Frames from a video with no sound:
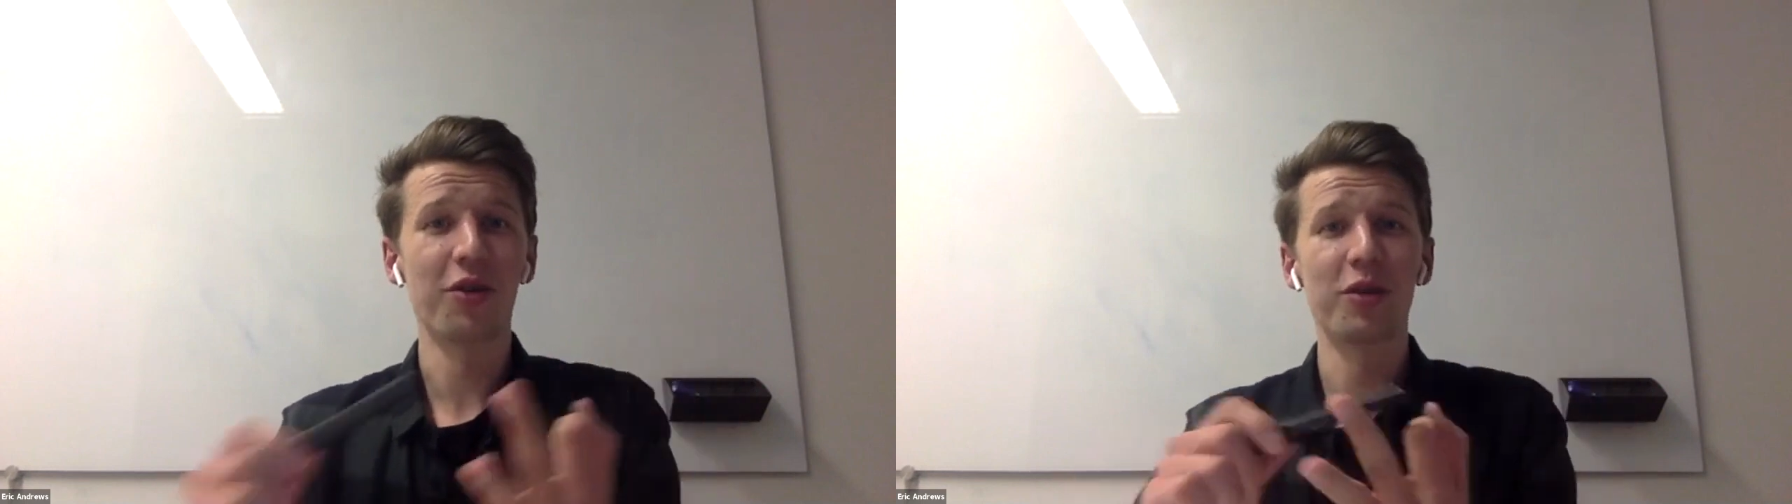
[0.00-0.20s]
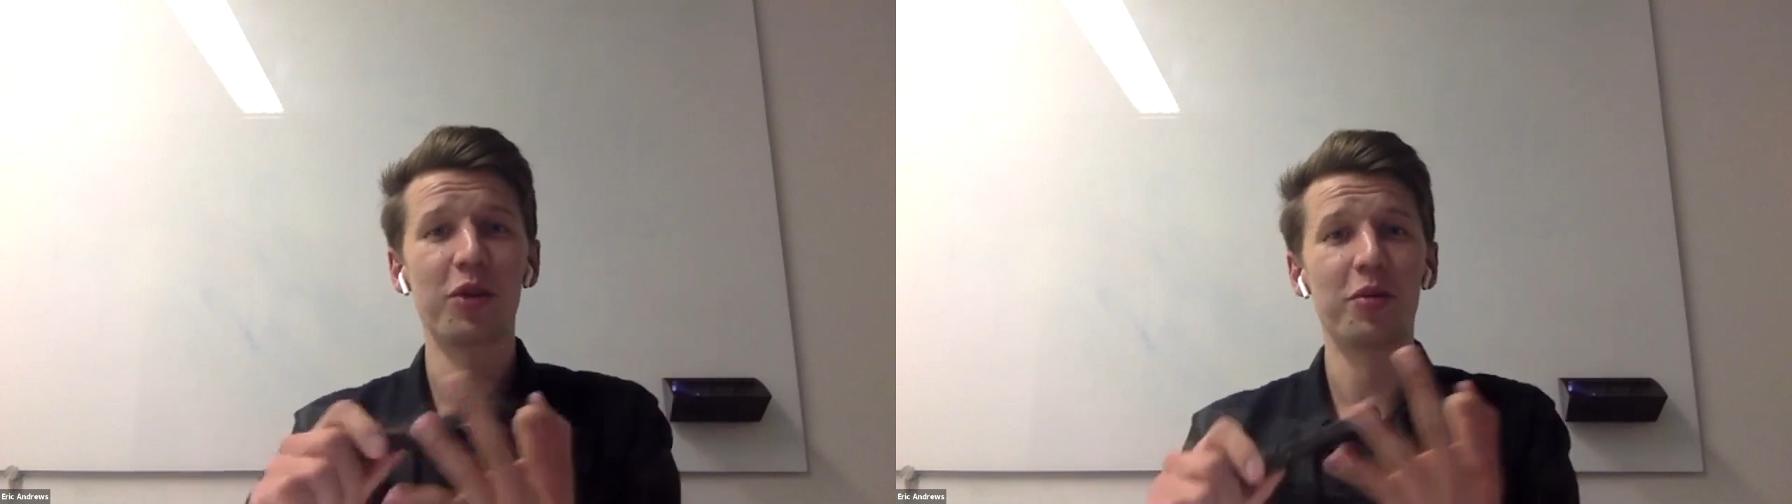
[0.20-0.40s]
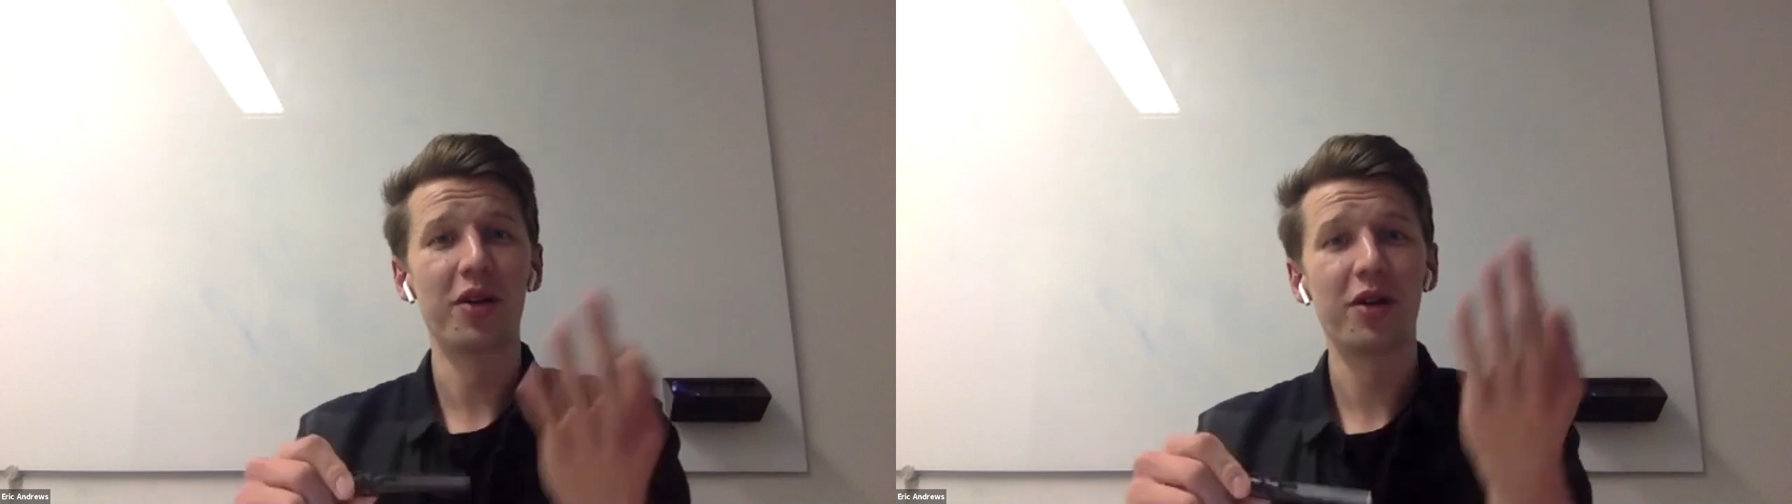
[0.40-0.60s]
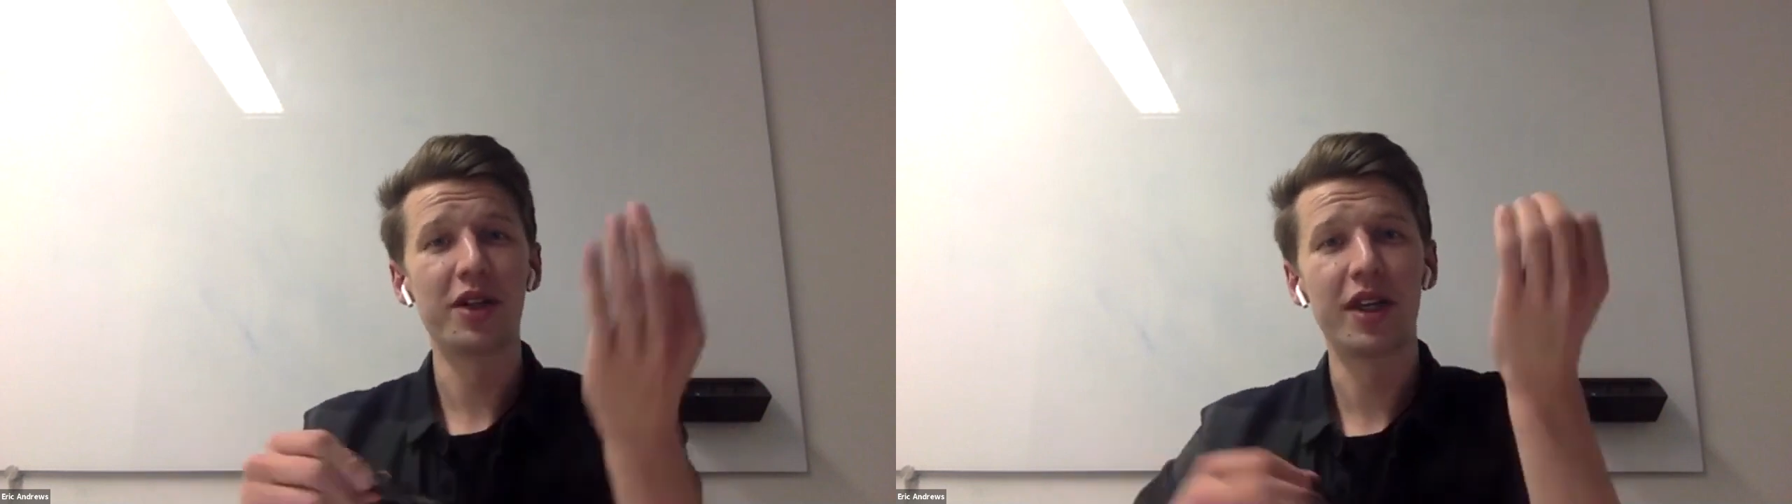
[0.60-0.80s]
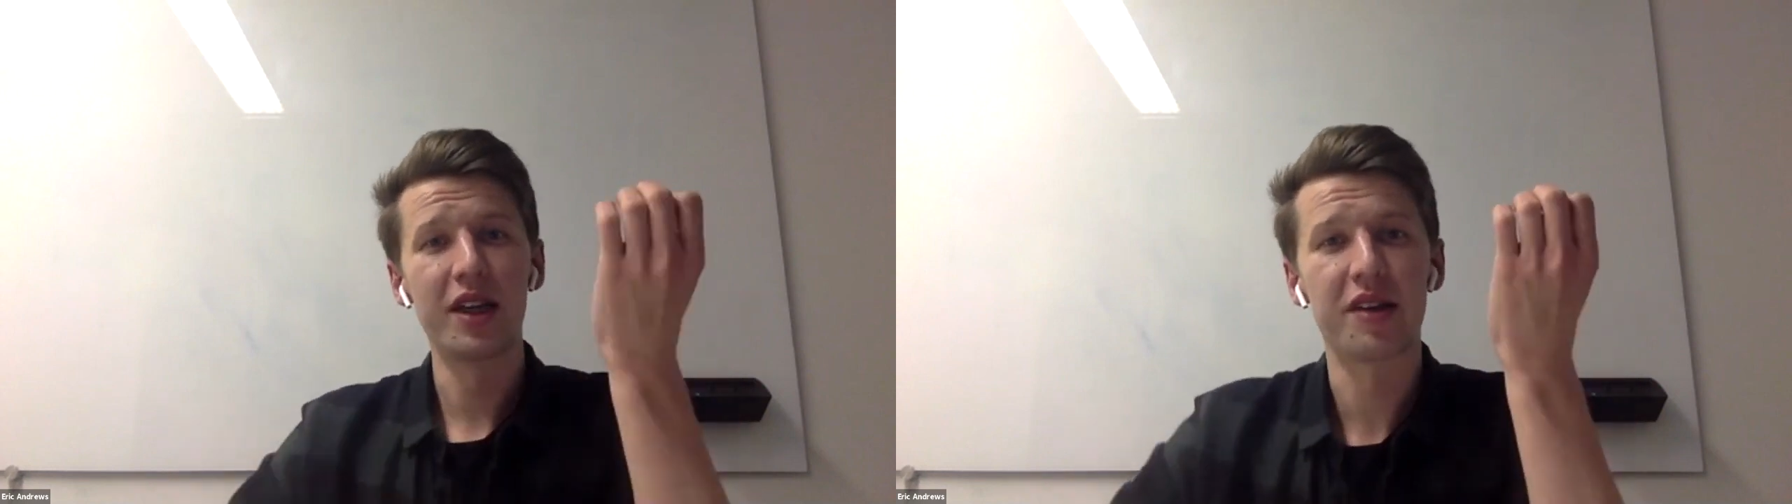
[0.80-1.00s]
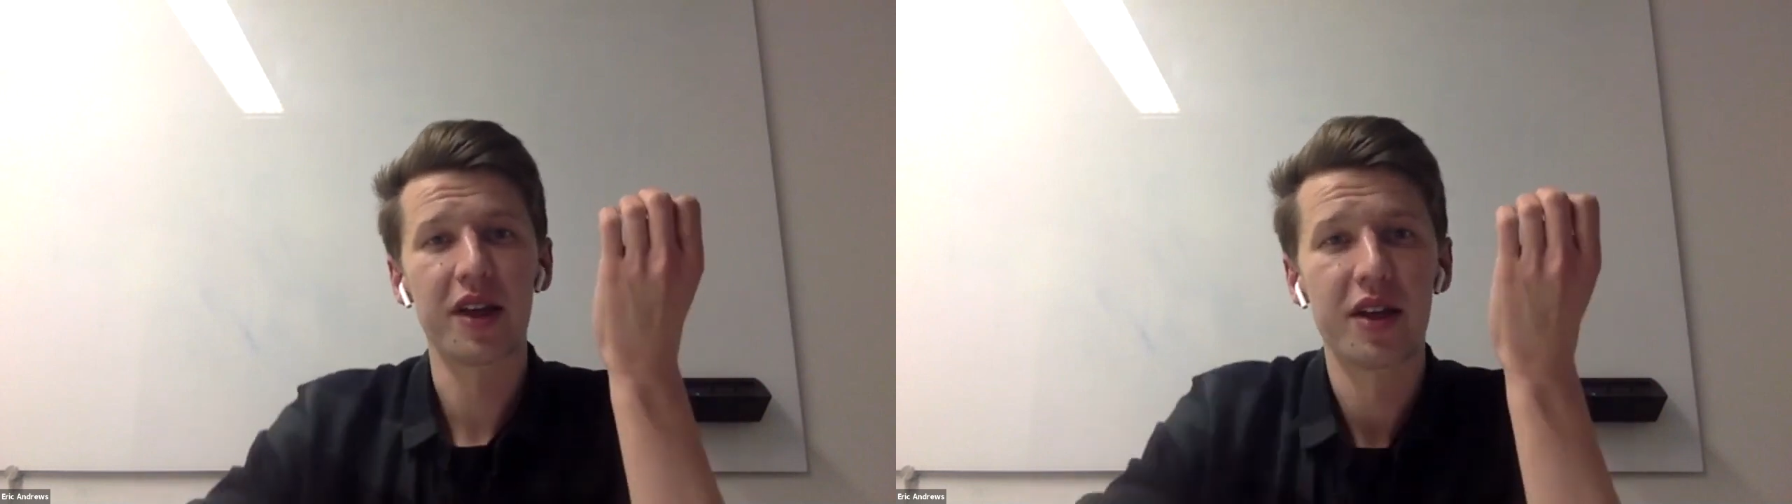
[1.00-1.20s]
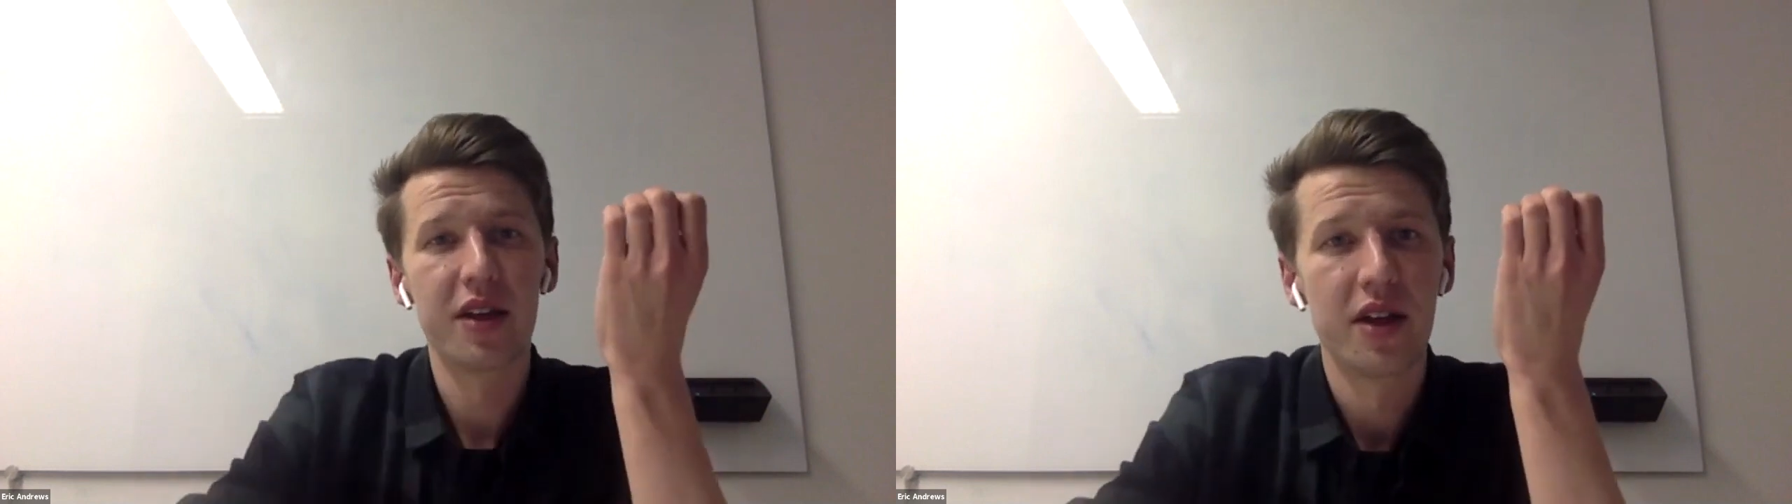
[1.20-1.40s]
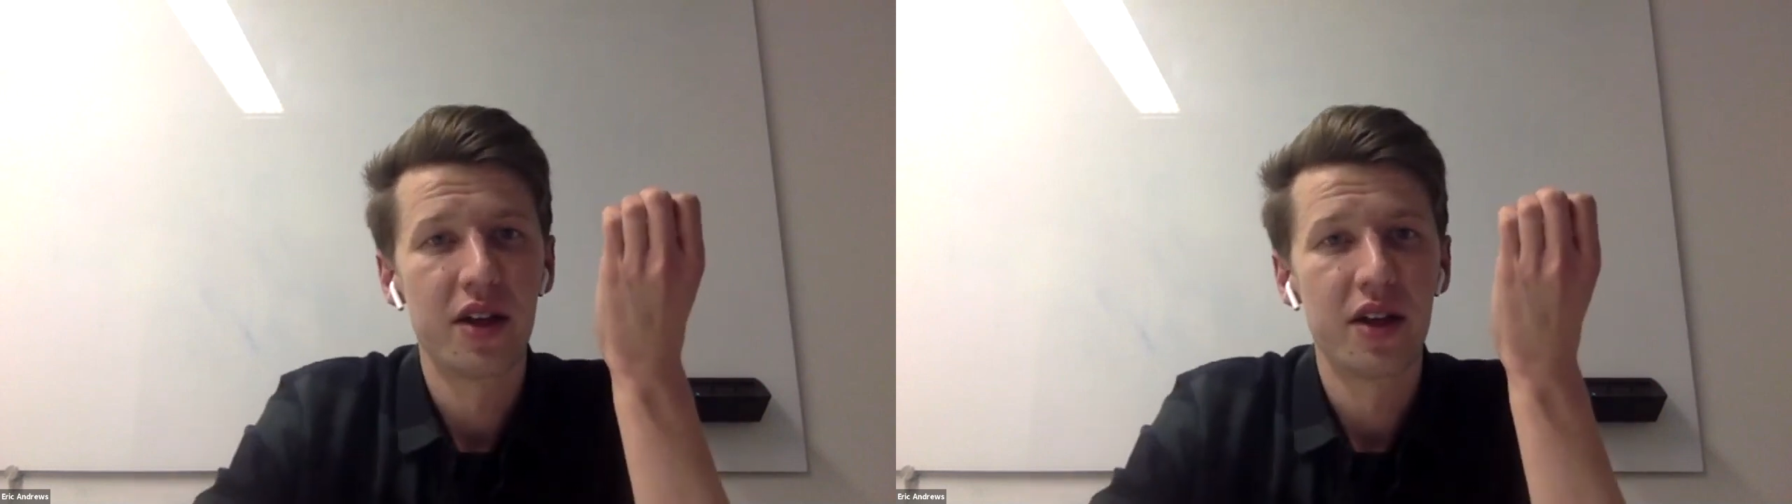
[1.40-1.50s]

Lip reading: so it would be really easy